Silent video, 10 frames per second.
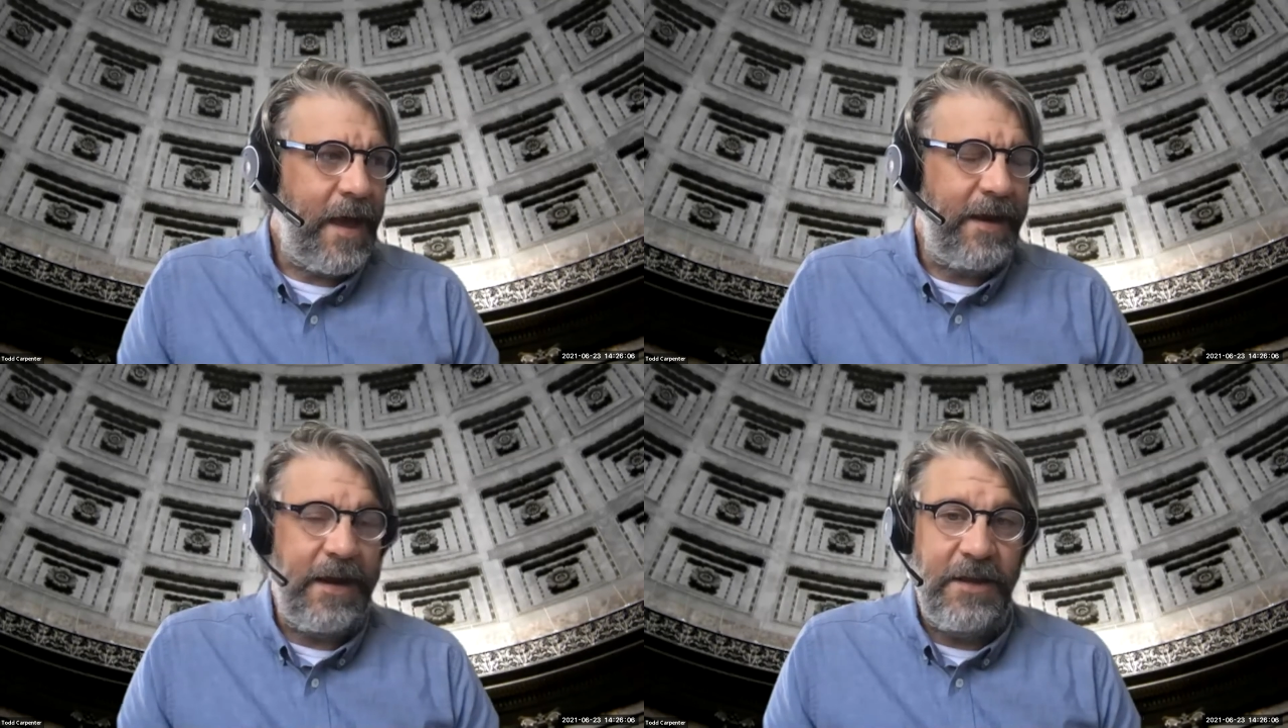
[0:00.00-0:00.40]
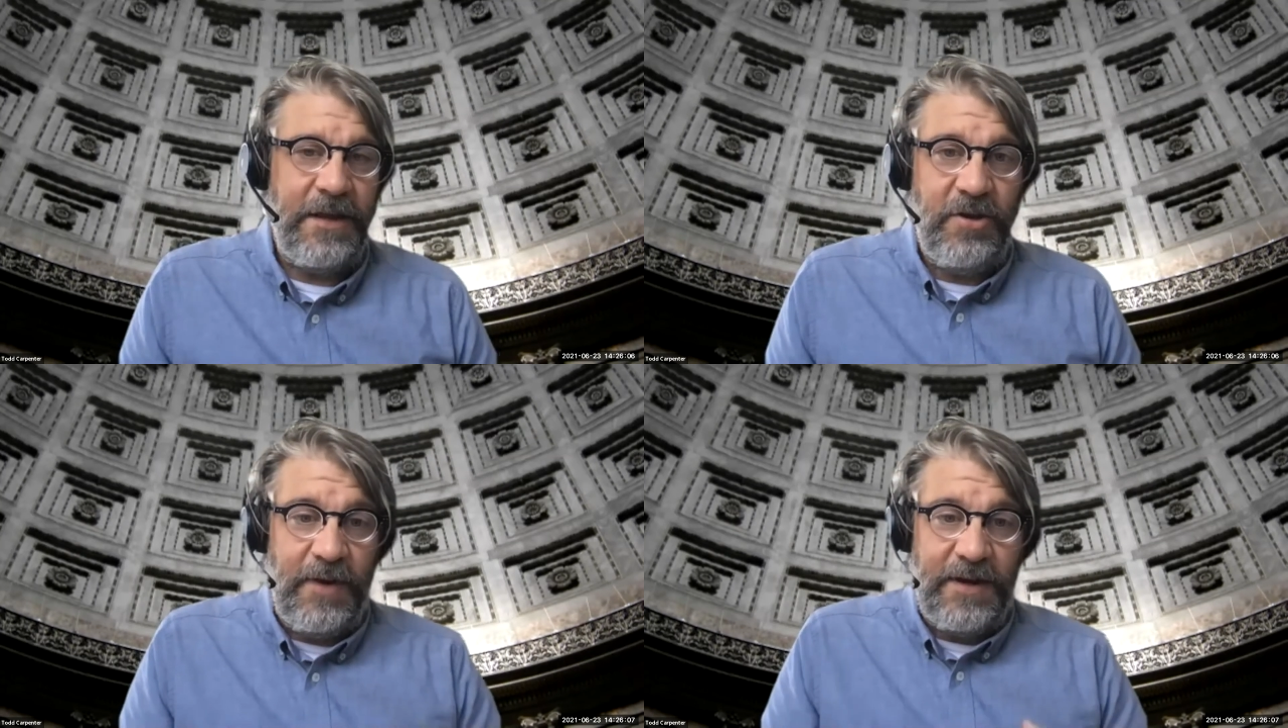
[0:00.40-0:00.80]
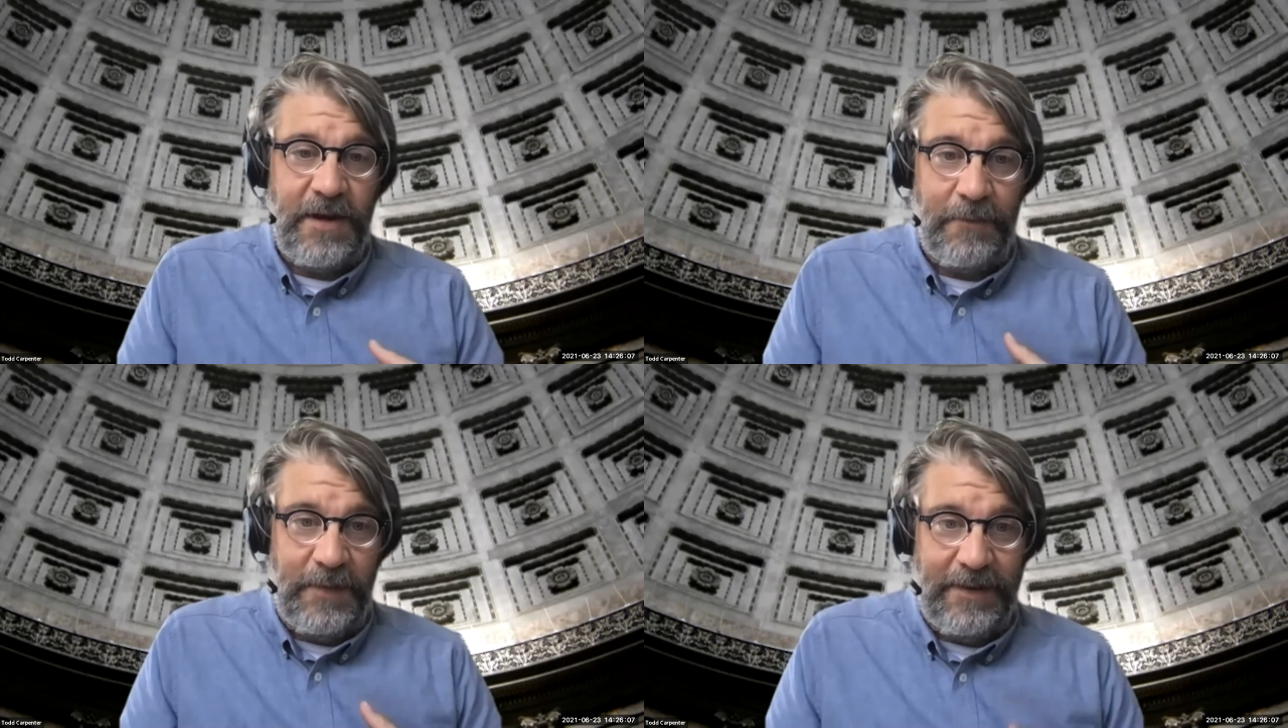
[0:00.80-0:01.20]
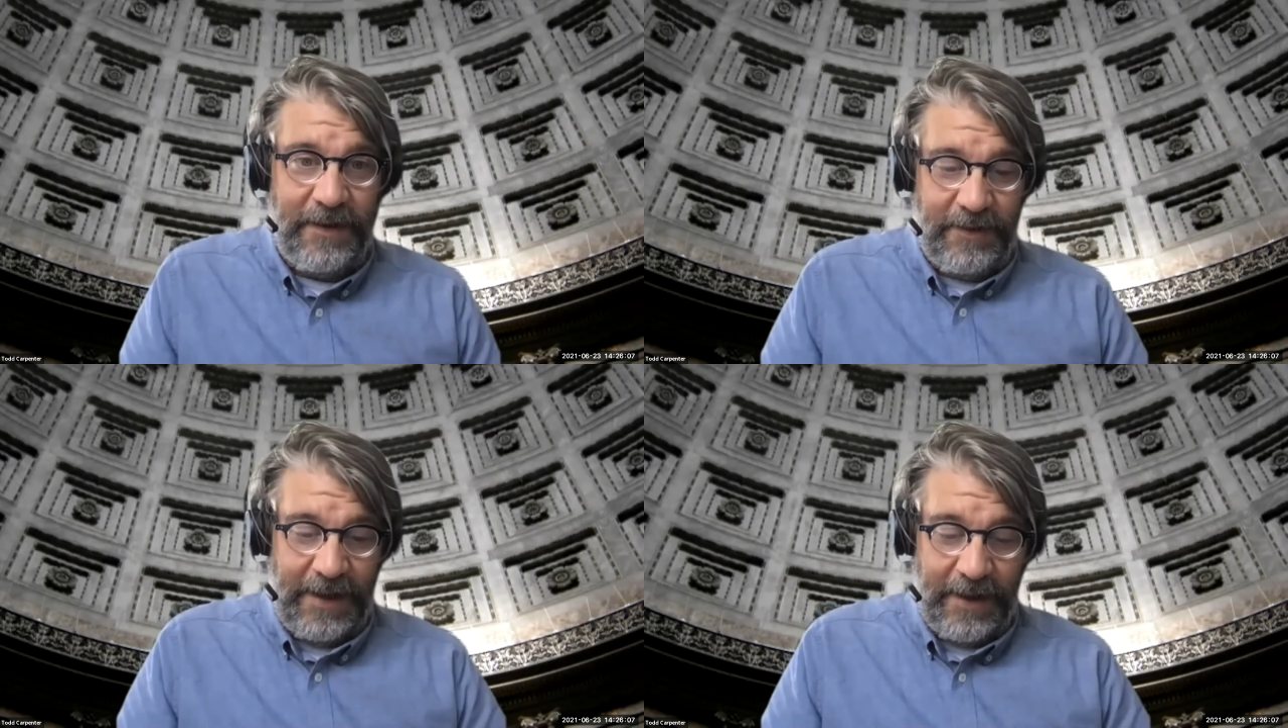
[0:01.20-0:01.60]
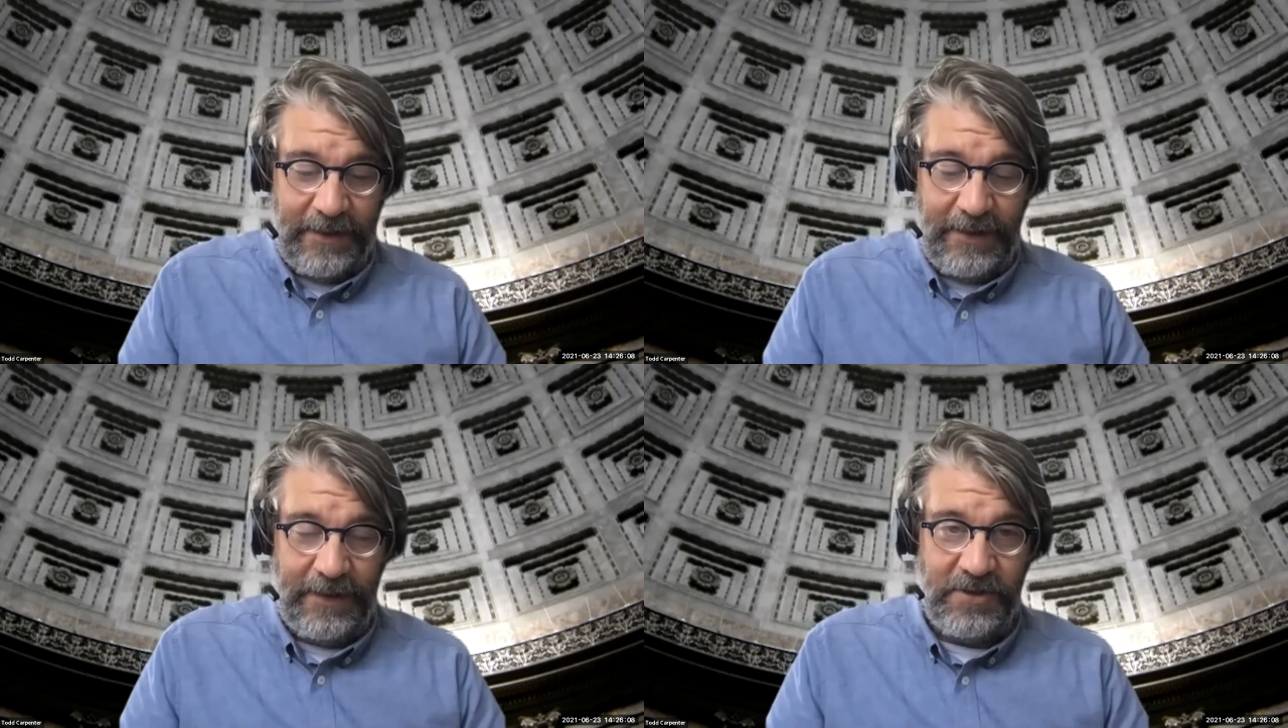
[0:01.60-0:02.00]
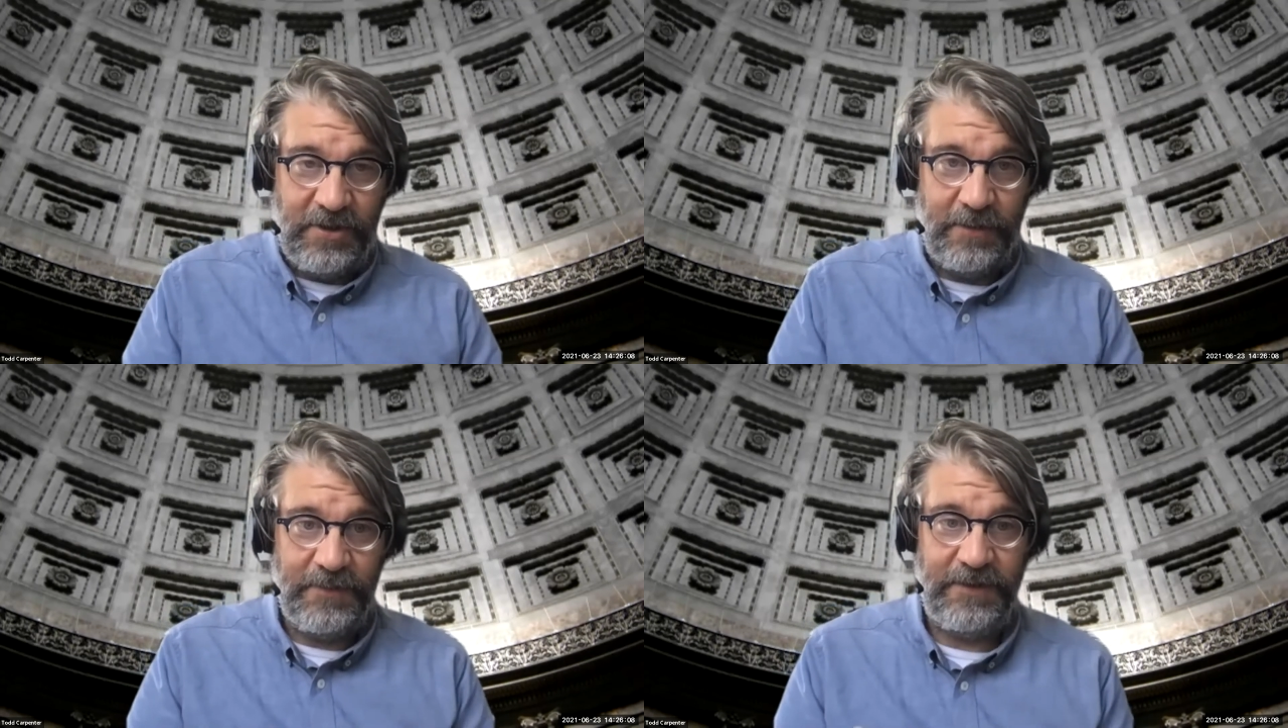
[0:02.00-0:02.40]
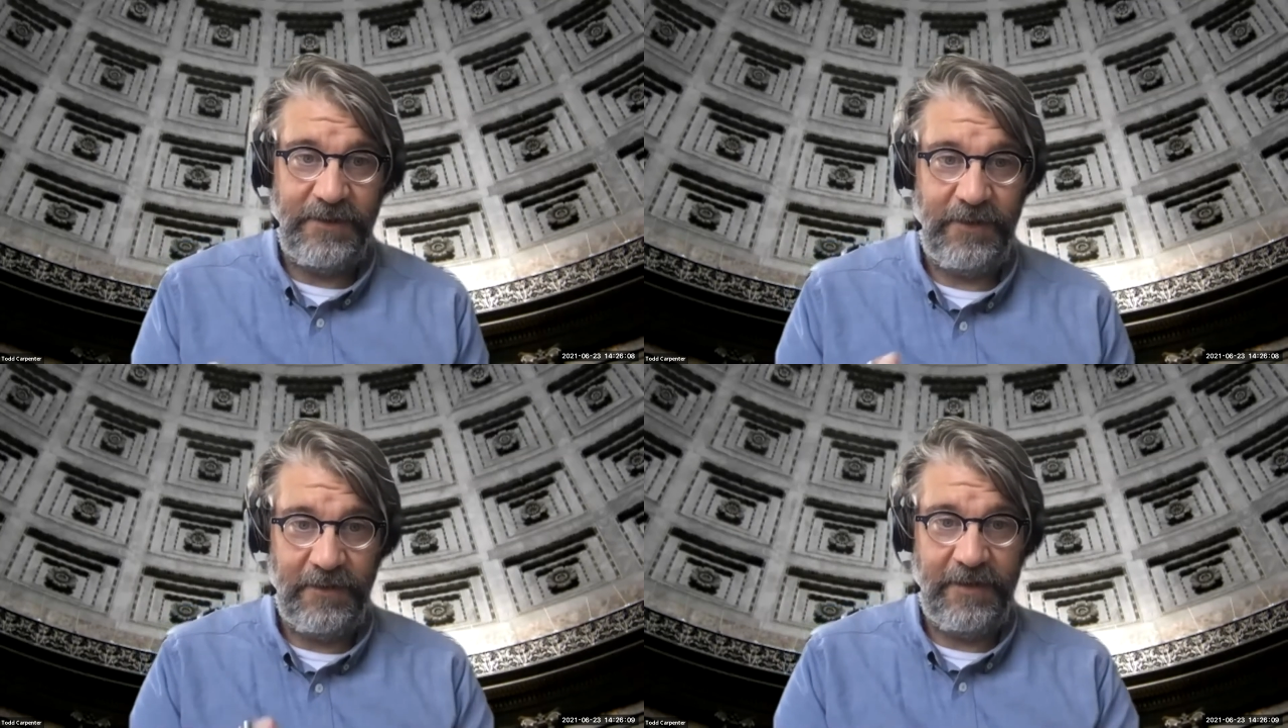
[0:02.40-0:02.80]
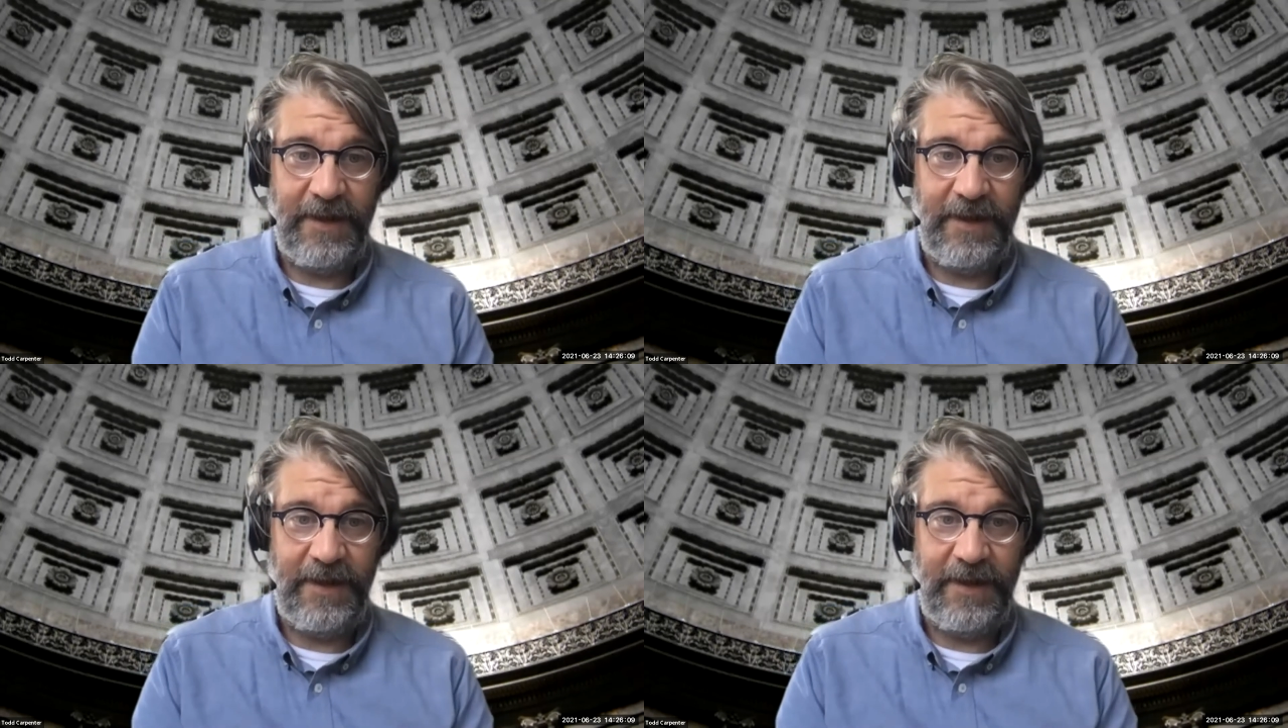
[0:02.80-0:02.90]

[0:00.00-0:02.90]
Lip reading: And you might not be there yet in terms of your